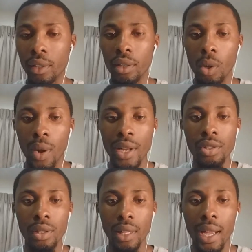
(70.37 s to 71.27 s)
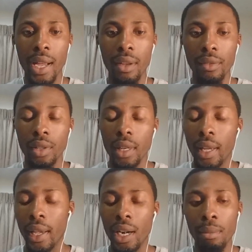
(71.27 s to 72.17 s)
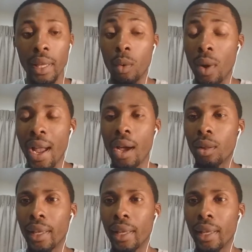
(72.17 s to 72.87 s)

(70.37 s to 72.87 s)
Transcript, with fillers: You know, watched it live, and I'm like, wow,